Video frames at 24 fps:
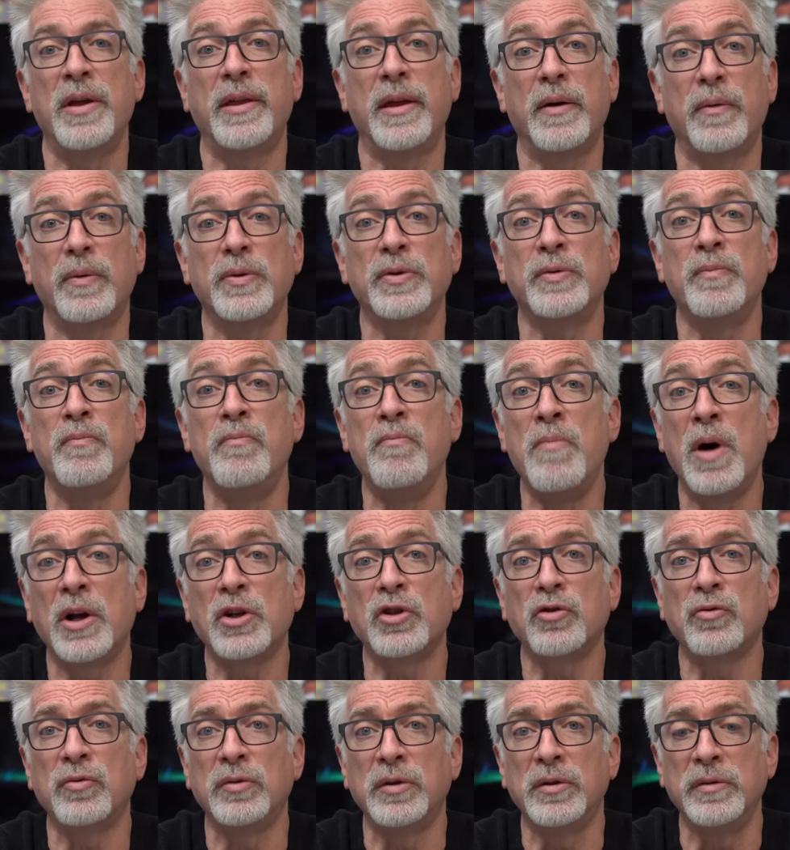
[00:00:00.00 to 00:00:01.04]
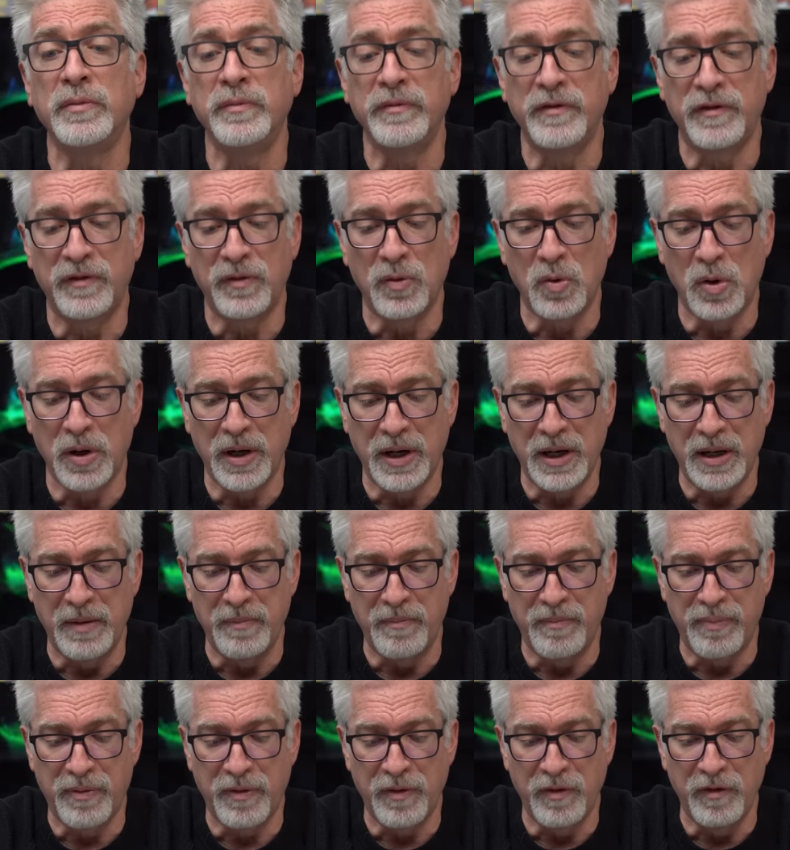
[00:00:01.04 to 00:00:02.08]
There was much room for
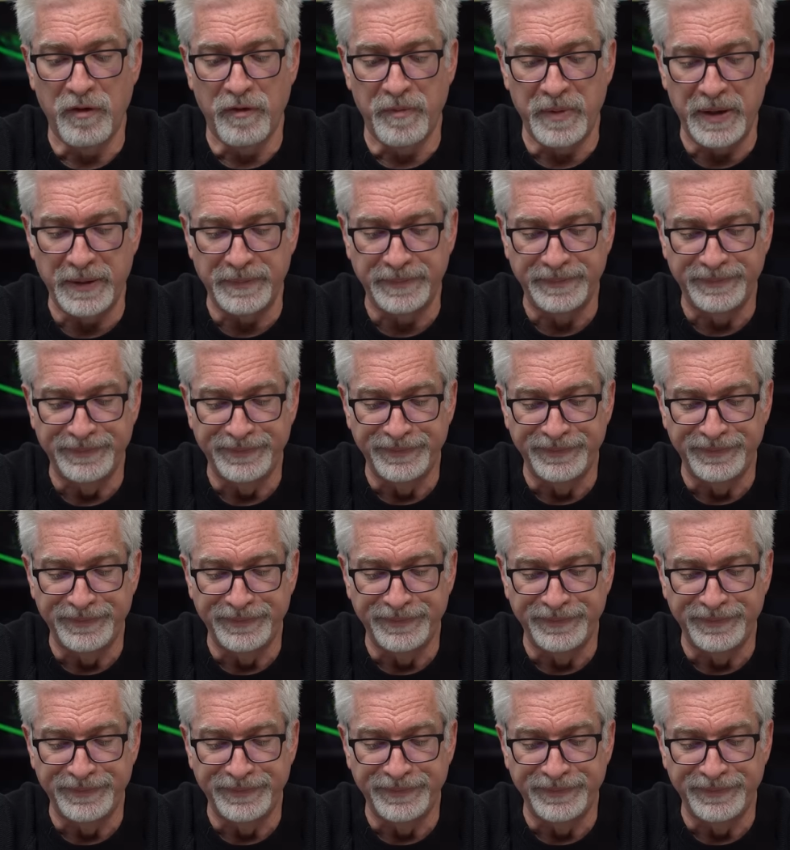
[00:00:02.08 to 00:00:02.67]
improvement.